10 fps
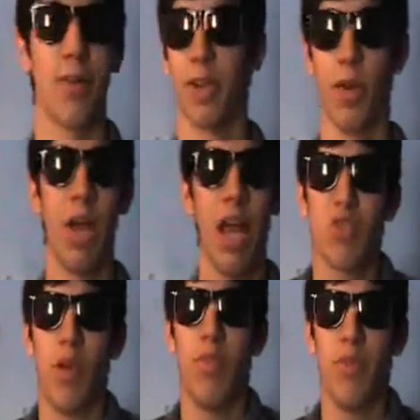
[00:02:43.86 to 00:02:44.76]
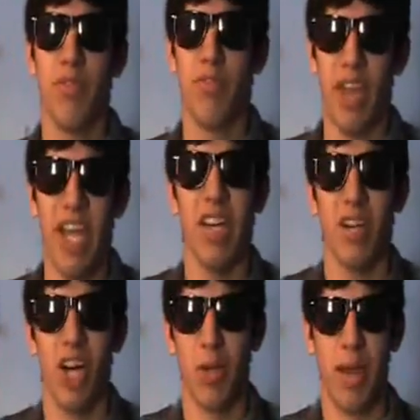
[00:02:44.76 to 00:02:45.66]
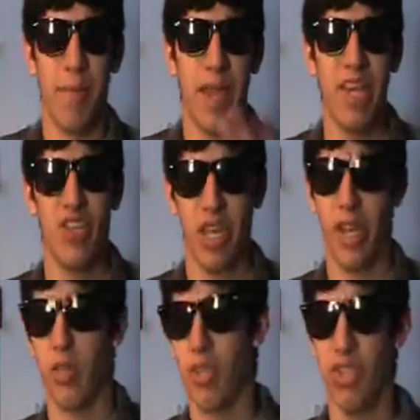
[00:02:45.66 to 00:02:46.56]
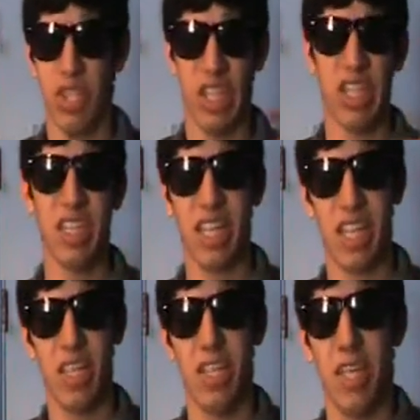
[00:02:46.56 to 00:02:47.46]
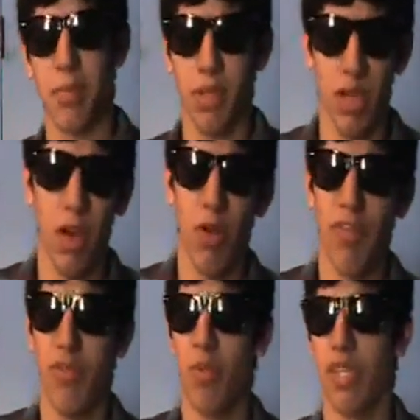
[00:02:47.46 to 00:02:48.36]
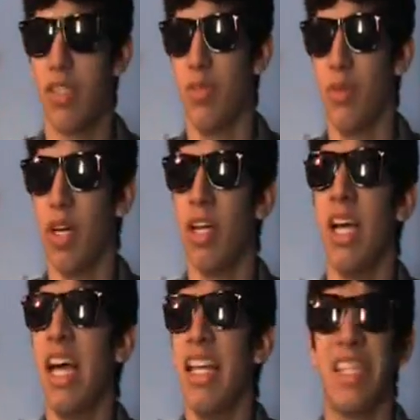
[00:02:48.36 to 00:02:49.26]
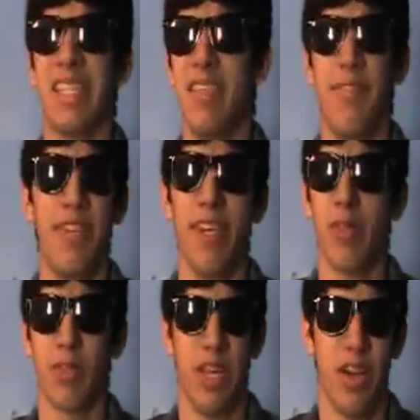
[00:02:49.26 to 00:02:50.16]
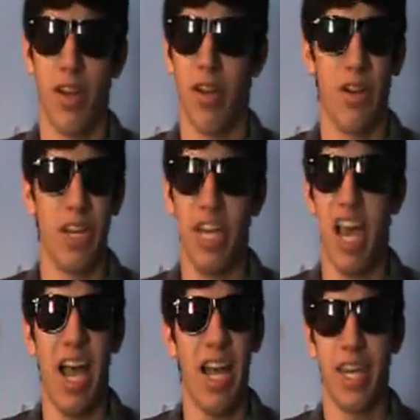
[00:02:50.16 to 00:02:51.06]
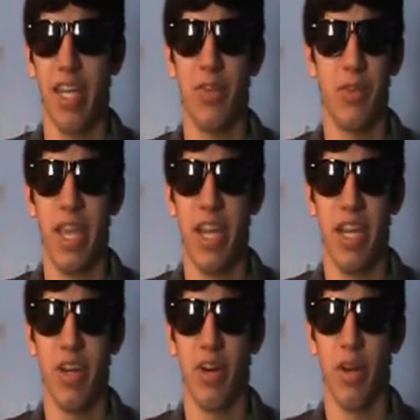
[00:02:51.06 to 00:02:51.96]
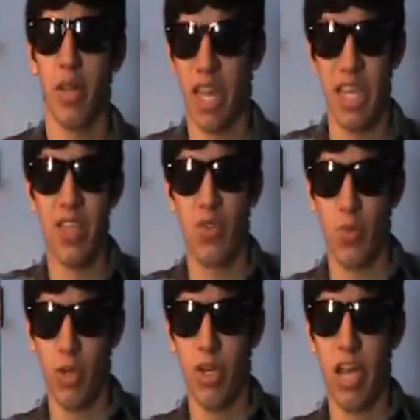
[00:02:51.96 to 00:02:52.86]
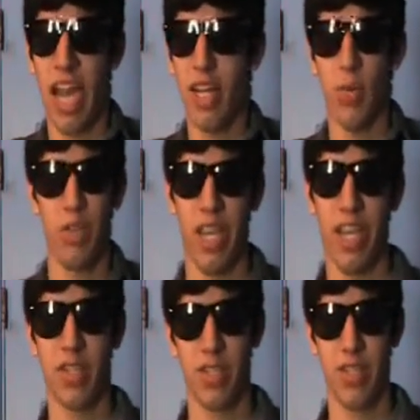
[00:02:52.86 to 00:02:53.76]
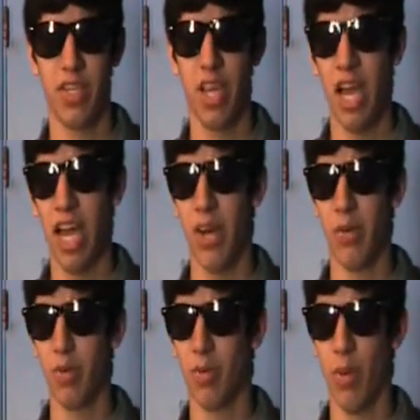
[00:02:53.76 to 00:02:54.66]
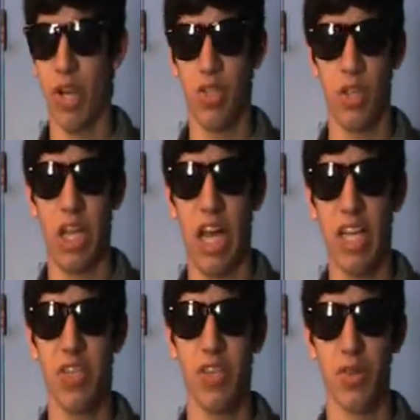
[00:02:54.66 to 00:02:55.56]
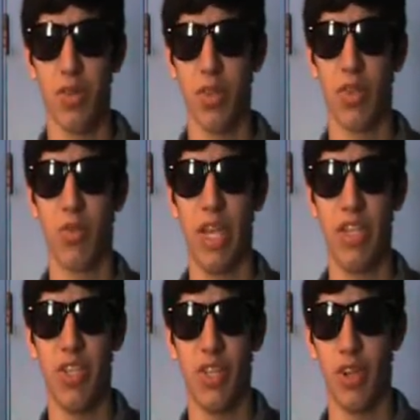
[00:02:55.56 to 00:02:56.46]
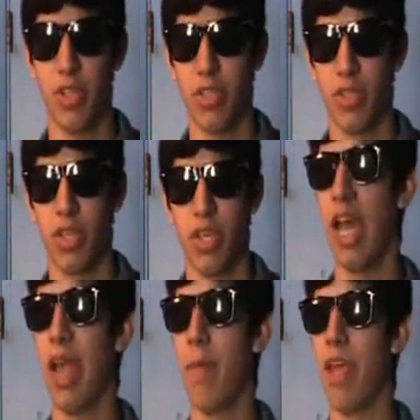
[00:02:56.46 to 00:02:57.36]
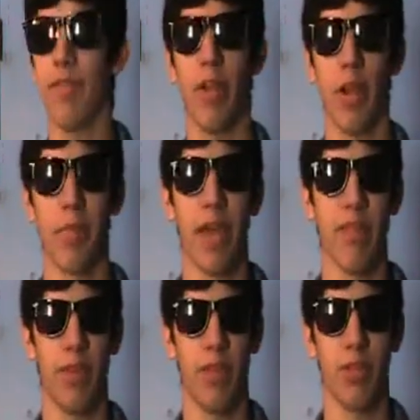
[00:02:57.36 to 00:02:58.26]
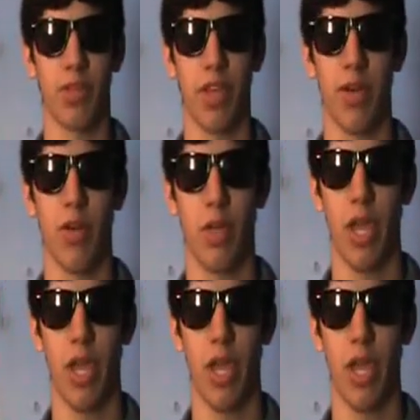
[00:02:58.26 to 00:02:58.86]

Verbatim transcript: I don't know. Also, I'm doing Veda on my main channel, so you can click the link below if you want to uh, see videos that are not entertaining at all, like this one. I don't dance. I don't wear sunglasses or crazy shirts. I made very bad videos there.